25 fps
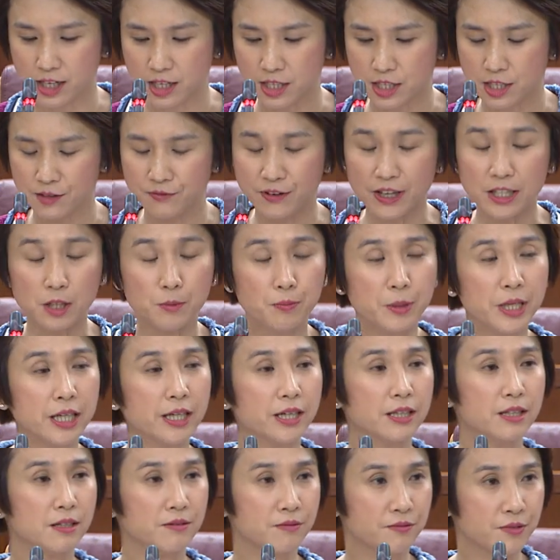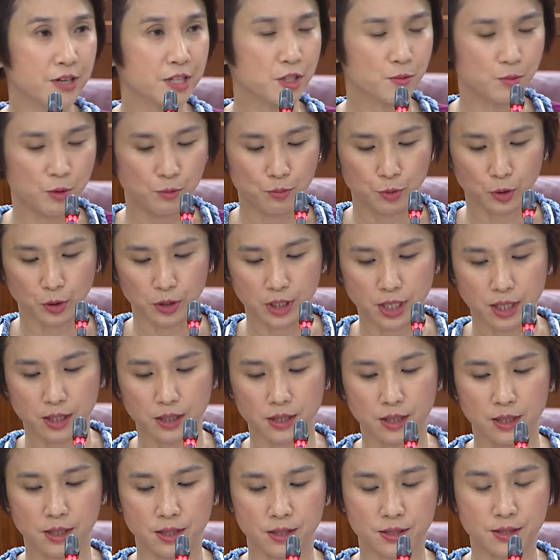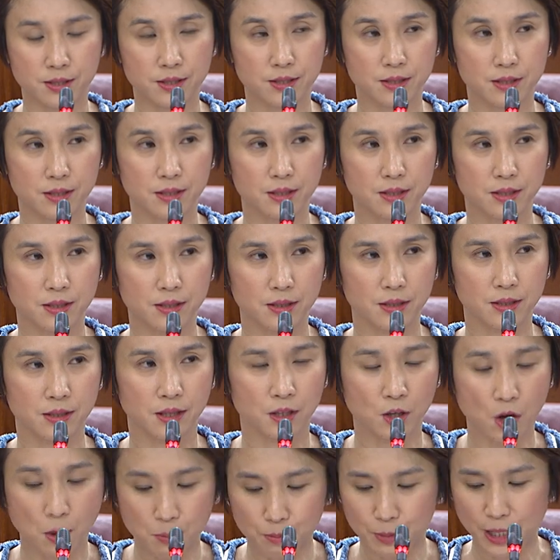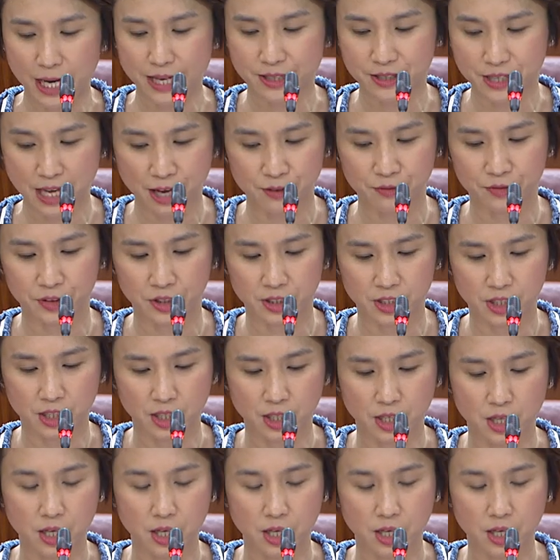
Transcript: developing an investment product is a complex effort,